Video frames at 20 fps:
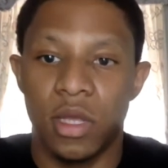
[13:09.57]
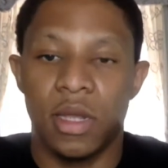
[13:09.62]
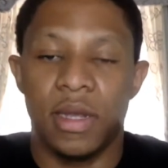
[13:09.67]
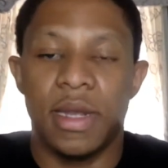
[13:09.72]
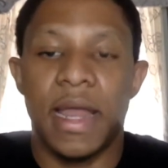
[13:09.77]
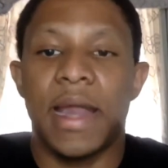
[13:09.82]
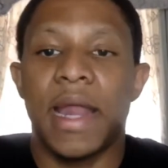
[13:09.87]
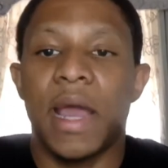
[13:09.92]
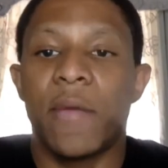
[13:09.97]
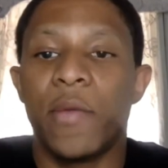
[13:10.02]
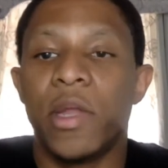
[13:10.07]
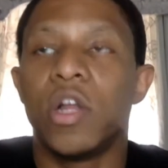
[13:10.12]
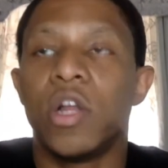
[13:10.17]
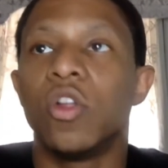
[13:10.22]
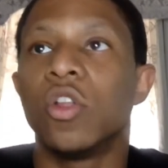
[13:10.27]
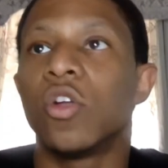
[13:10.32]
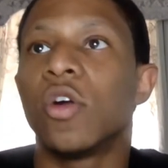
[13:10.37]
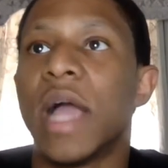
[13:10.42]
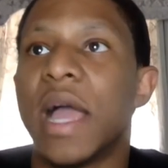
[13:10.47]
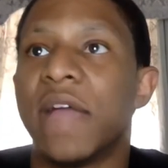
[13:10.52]
Now that we no
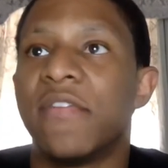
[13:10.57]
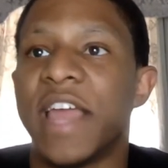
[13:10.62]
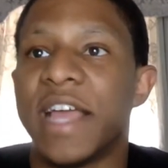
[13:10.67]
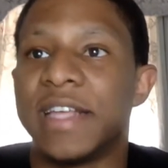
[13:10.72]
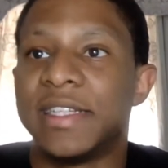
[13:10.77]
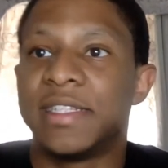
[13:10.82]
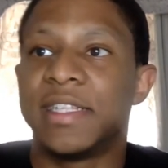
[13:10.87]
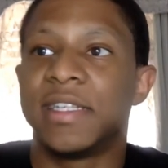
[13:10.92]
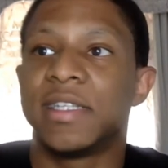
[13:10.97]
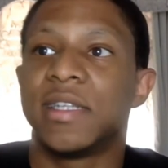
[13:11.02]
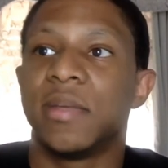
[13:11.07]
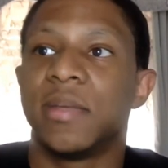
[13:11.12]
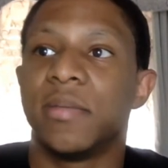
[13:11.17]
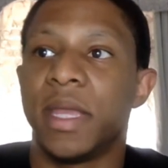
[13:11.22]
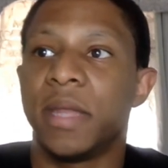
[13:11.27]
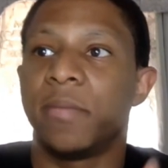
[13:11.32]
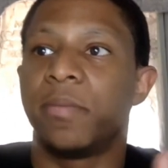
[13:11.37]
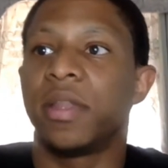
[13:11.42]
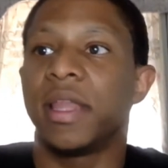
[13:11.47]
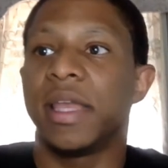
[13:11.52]
longer have that system
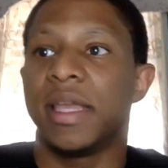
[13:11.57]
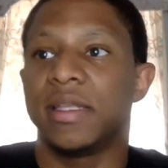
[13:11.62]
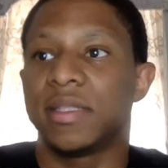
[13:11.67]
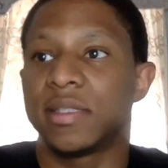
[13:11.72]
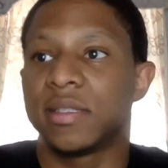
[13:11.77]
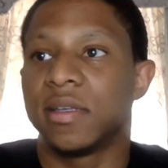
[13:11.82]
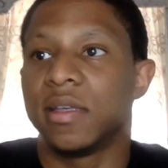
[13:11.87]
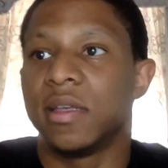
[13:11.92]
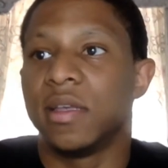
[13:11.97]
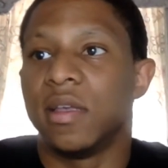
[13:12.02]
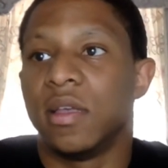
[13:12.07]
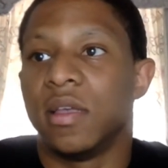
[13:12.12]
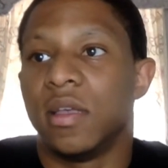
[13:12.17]
in place,